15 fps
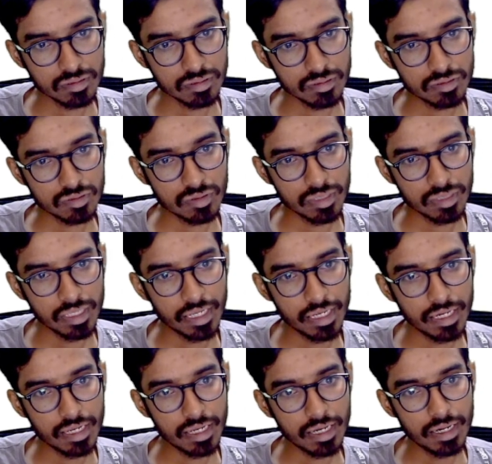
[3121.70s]
So a
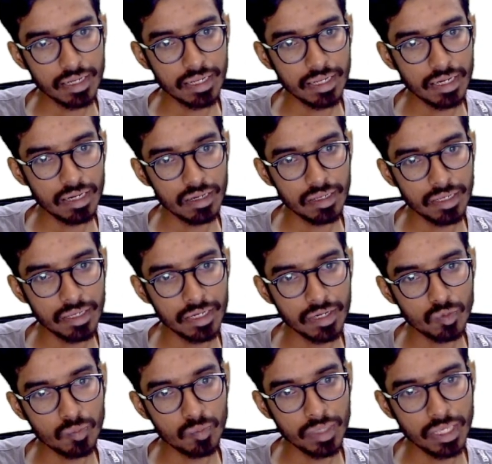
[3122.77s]
dot del
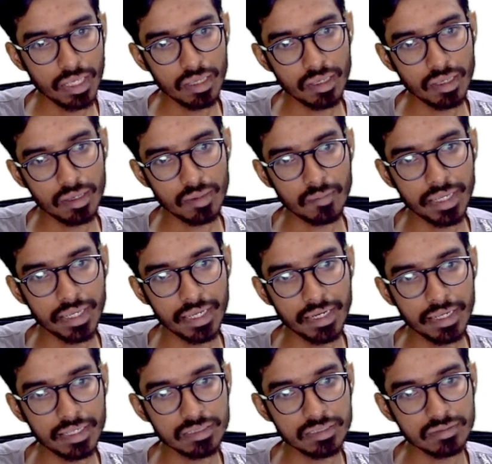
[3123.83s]
into b
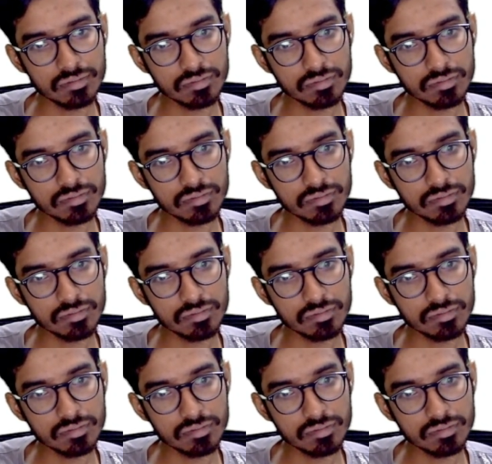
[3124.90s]
minus